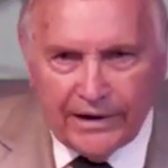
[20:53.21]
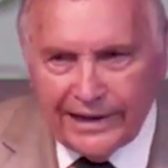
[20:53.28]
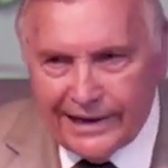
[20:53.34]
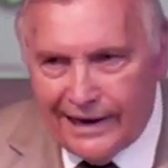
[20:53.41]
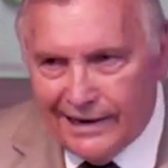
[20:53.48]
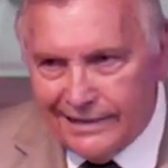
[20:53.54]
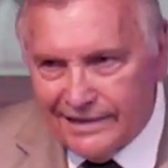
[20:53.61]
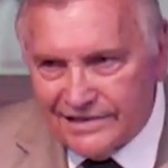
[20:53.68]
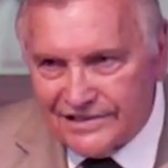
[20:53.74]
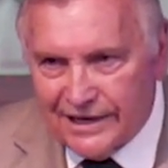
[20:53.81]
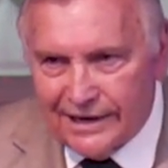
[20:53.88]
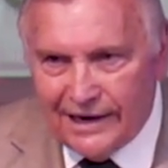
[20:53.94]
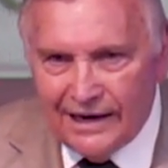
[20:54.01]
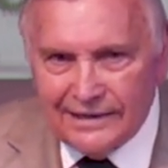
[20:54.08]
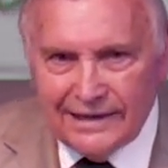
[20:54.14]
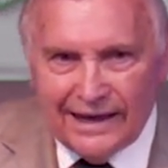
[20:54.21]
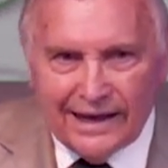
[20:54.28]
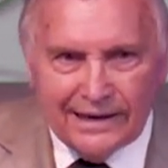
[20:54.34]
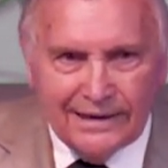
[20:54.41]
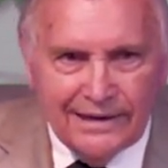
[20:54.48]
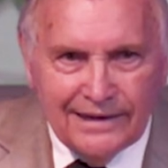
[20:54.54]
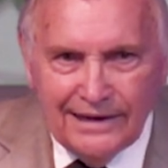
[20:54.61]
I got this. I got
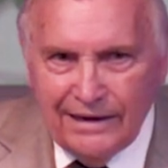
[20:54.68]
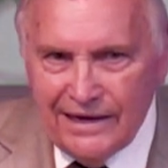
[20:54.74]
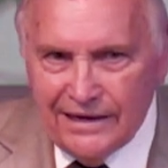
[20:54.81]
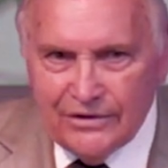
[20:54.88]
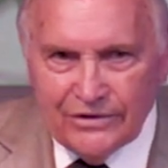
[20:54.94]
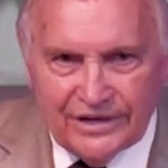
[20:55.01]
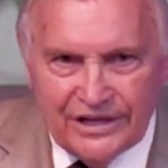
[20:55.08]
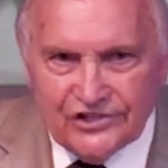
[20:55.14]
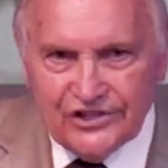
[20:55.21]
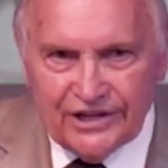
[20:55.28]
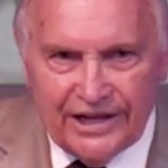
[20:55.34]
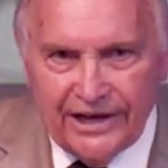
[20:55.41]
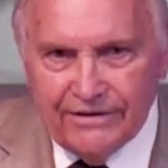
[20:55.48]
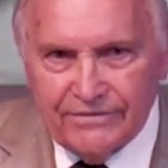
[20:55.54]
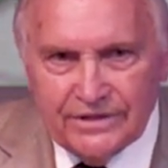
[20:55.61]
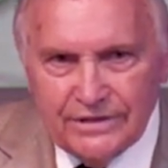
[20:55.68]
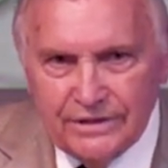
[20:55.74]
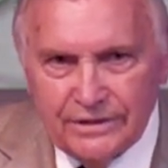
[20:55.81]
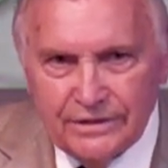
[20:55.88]
that. ain't going to get you to heaven.